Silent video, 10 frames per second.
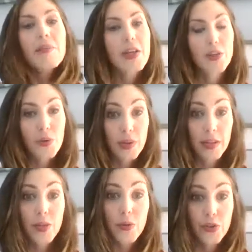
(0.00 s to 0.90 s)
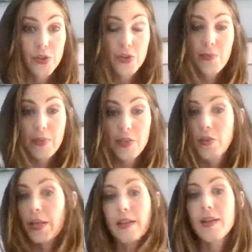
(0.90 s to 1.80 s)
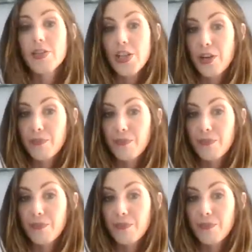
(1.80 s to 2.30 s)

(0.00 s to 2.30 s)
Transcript: you think you should be doing that too.